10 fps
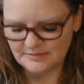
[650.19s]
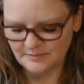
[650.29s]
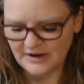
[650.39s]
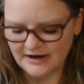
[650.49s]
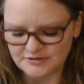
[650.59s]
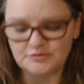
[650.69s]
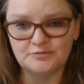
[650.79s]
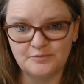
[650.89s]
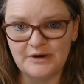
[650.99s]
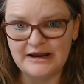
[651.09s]
actual
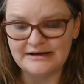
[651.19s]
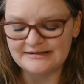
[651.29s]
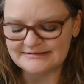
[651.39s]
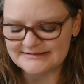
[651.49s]
ratings.